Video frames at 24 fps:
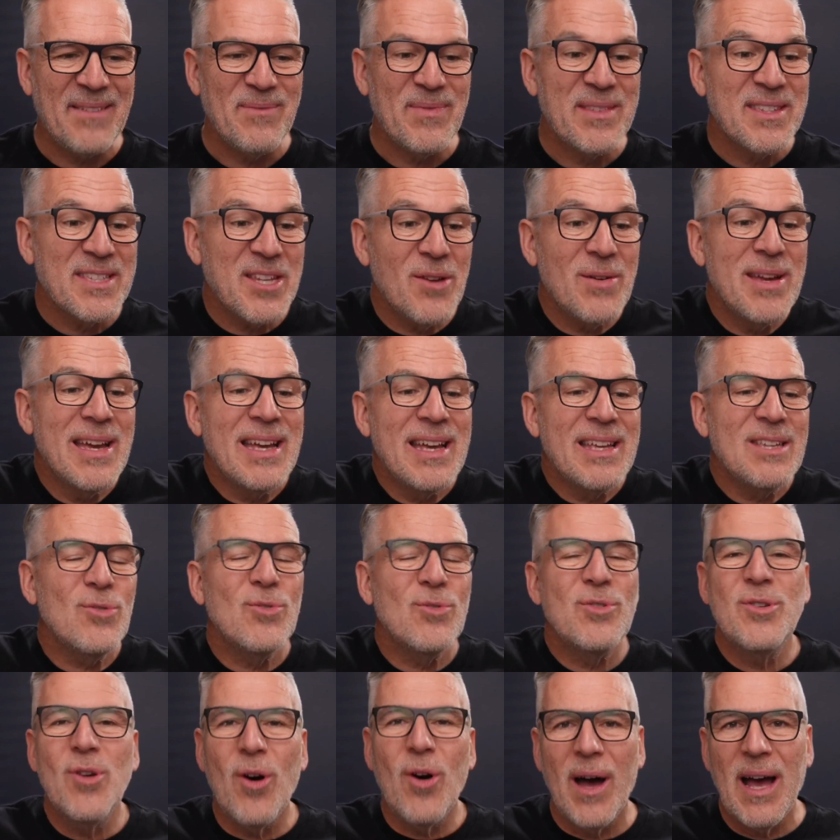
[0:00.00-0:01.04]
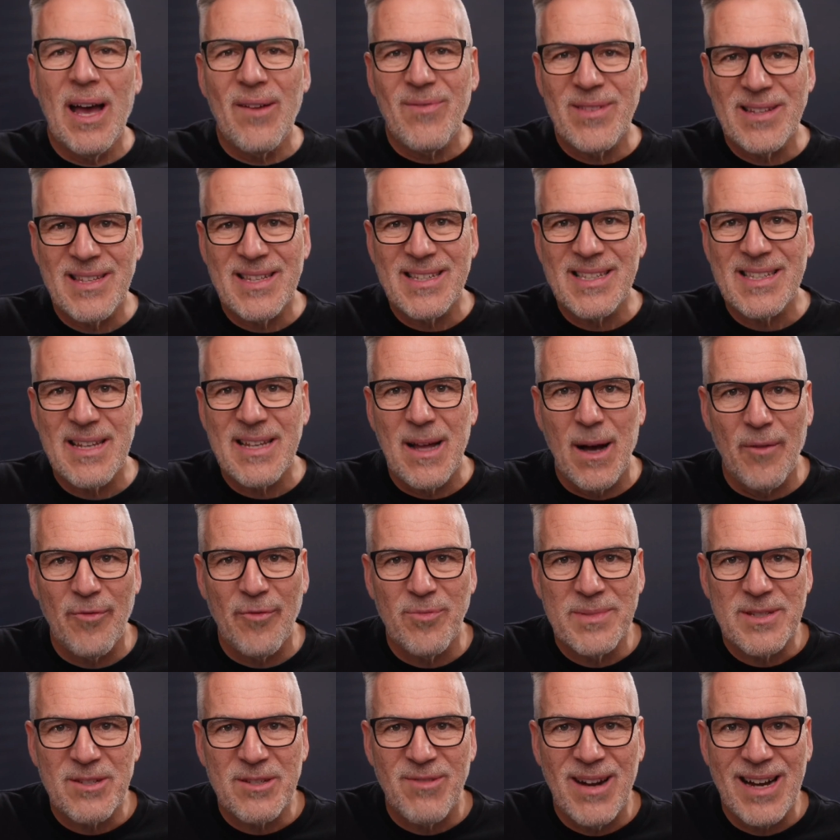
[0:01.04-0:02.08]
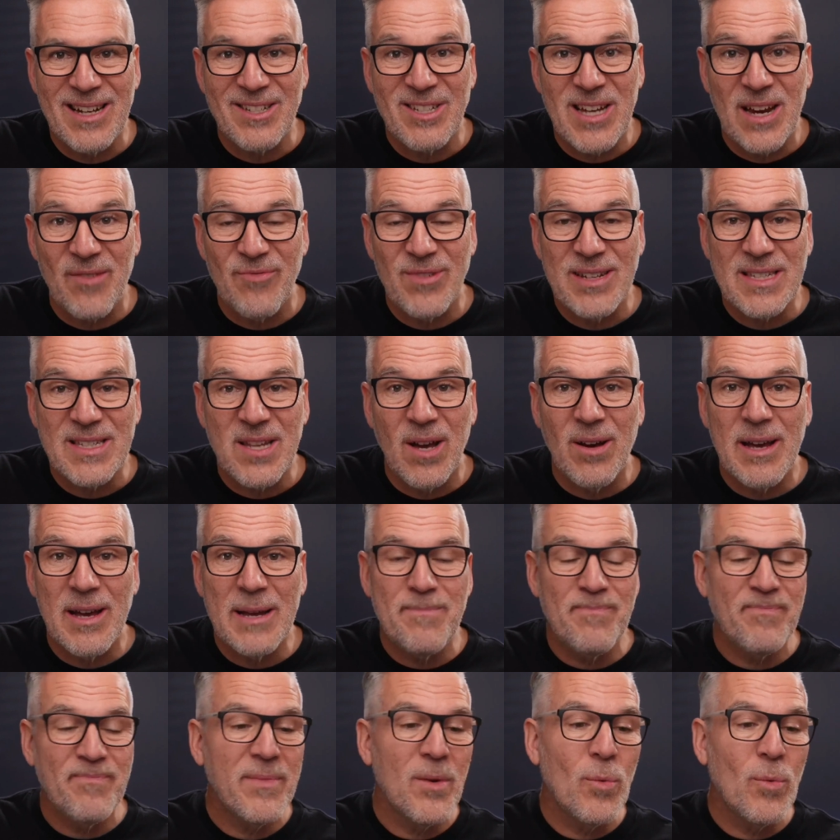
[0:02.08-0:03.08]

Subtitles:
So you're not having to start from scratch every time.